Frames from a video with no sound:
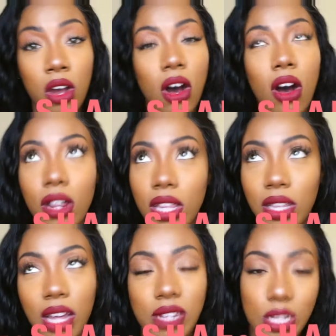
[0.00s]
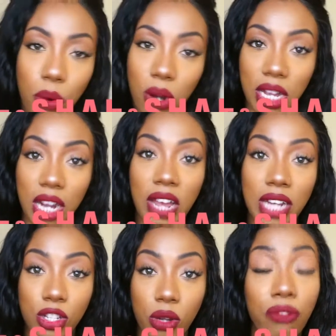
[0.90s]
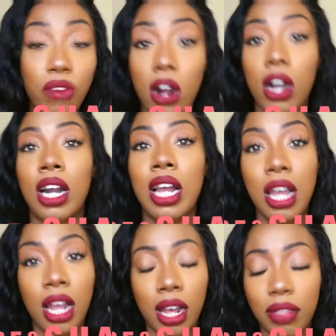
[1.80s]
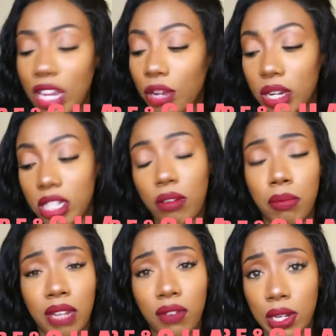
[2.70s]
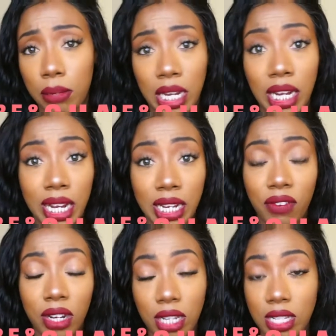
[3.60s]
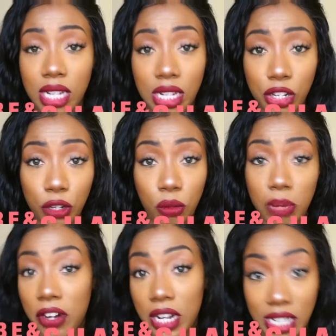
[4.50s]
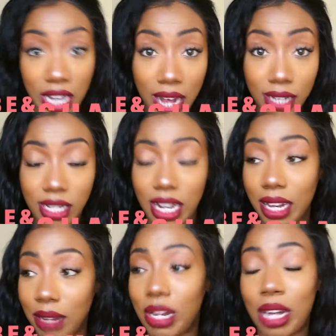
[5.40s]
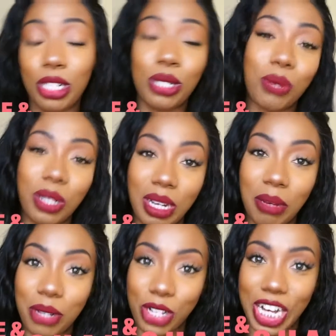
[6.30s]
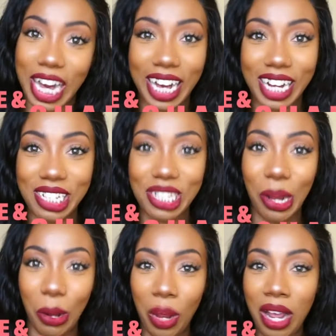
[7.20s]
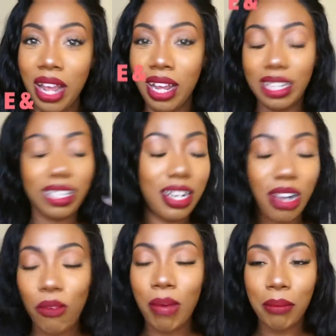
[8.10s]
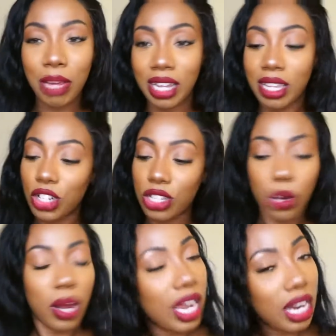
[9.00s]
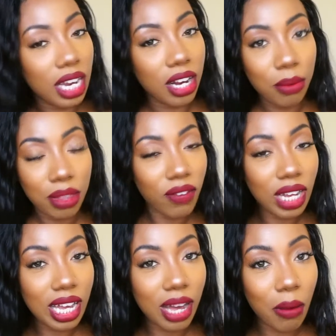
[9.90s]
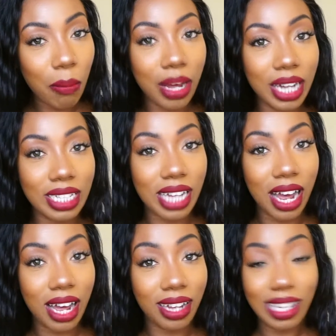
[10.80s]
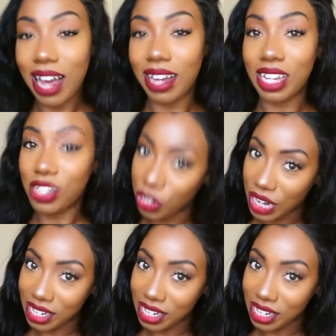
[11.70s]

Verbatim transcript: all the love and support that I've had so far. Thank you guys for believing in me and even listening to my crazy ass. I just really appreciate it. So enough about me, let's just go ahead and get on with the video, but yeah, I'll see you guys